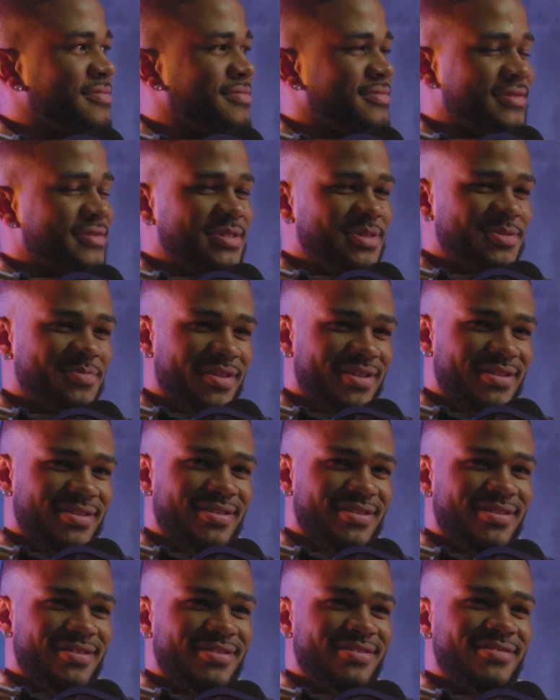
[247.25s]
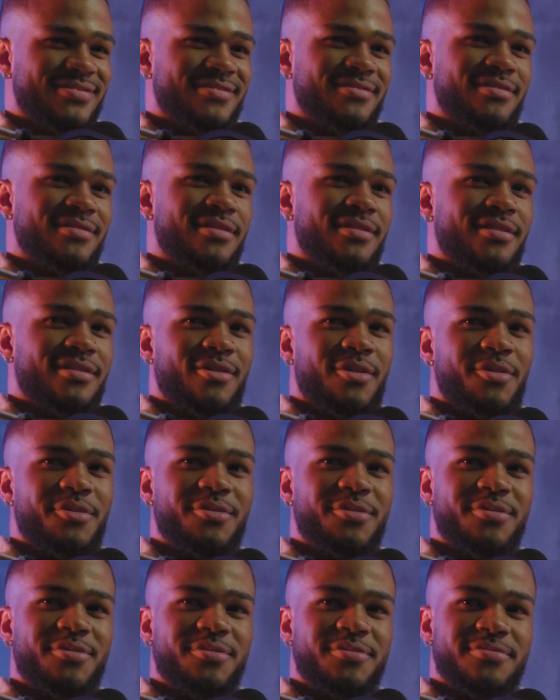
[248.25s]
This is my thing.
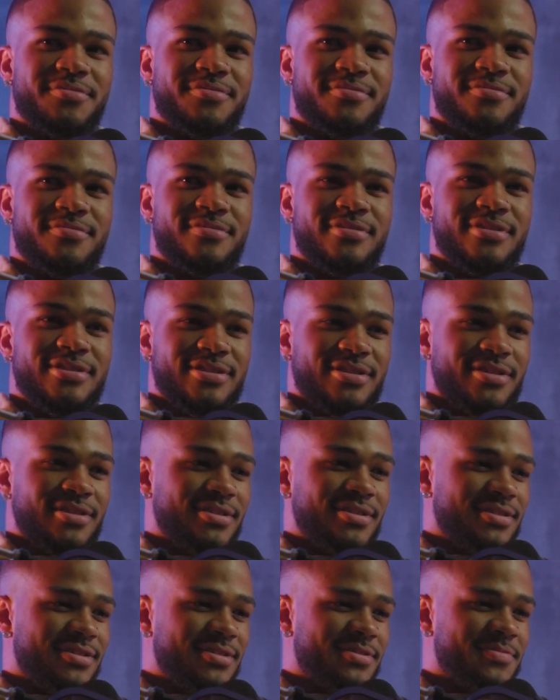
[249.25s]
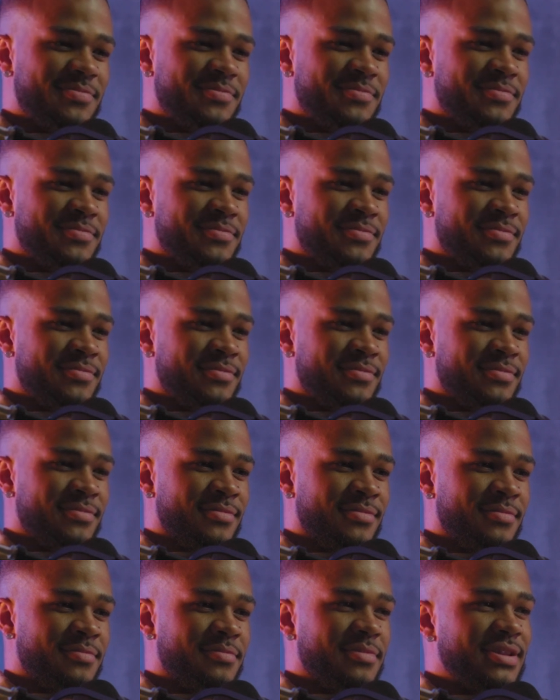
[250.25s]
Cole is good,
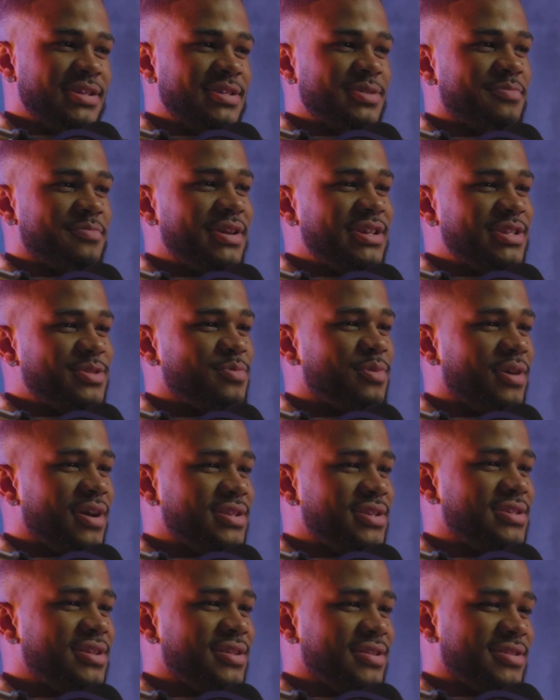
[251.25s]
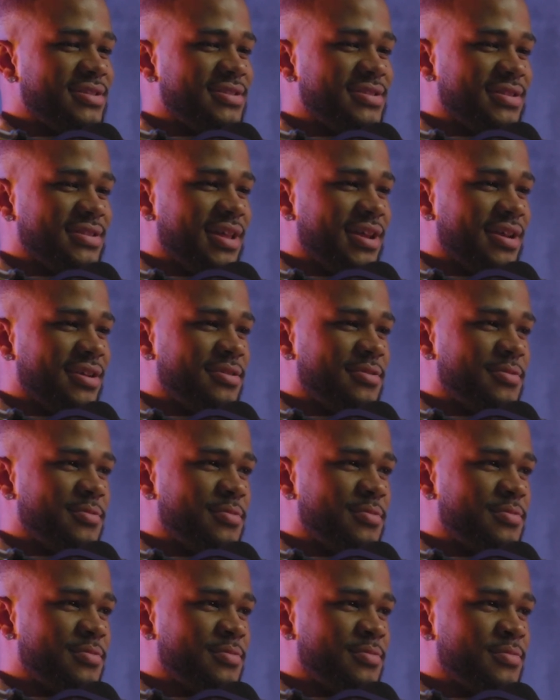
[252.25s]
but his best project is like
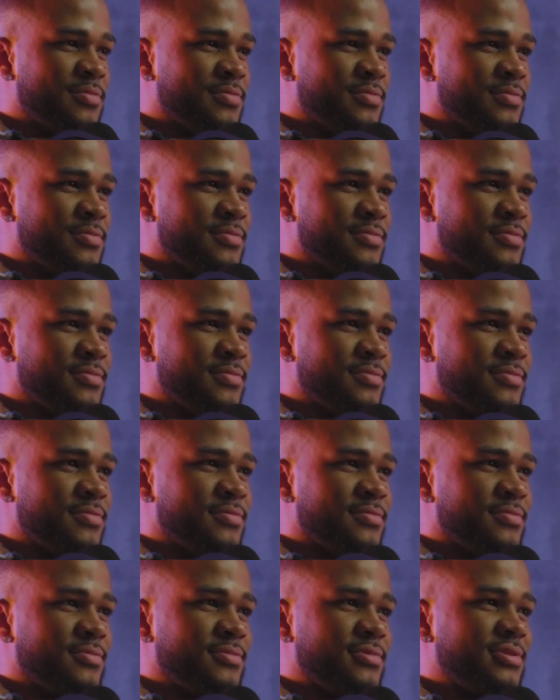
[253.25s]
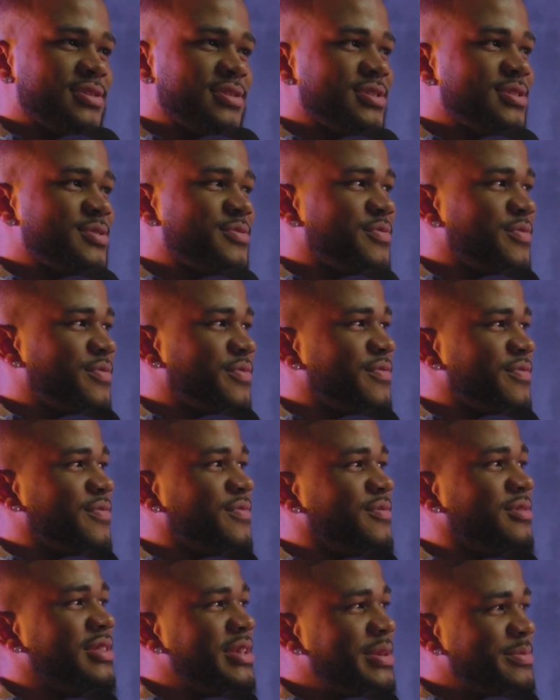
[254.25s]
just
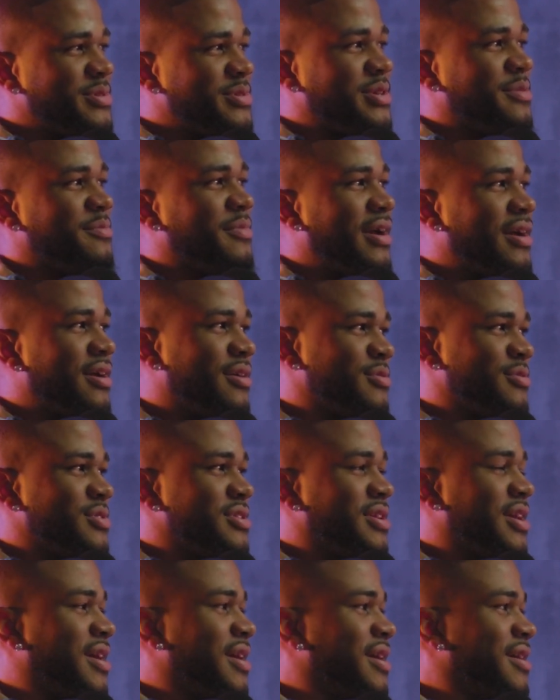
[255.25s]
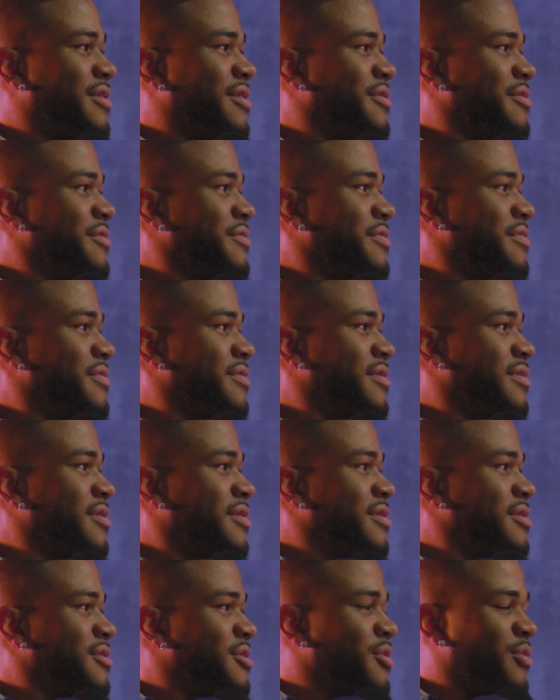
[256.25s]
leaps and bounds ahead of
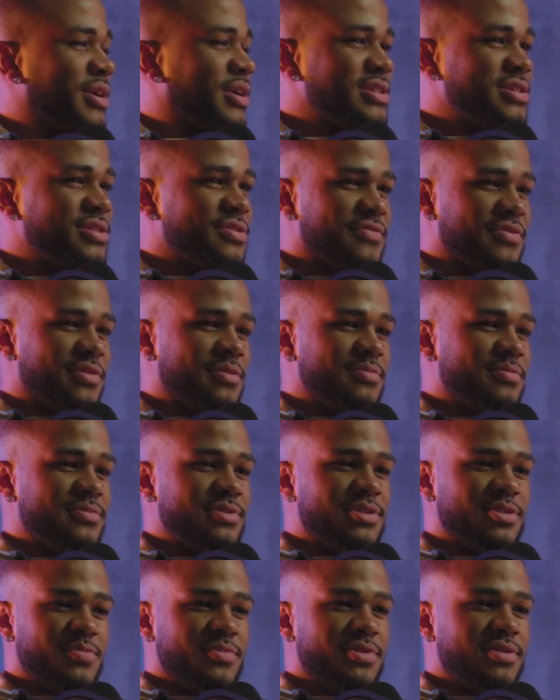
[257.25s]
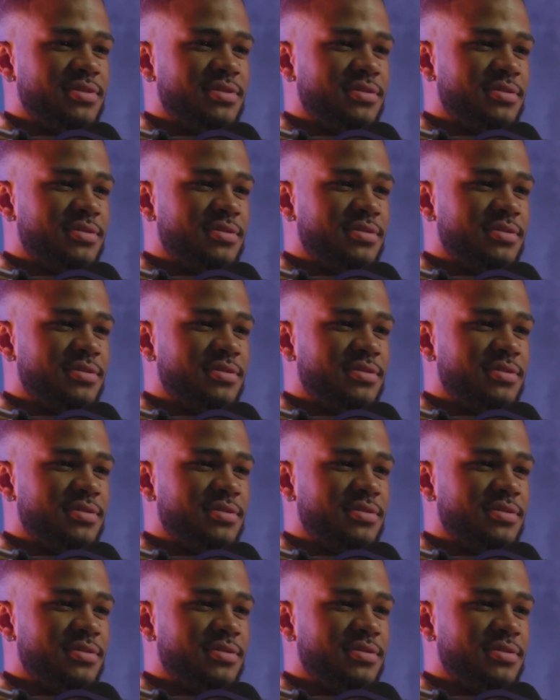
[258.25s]
the rest of them to me.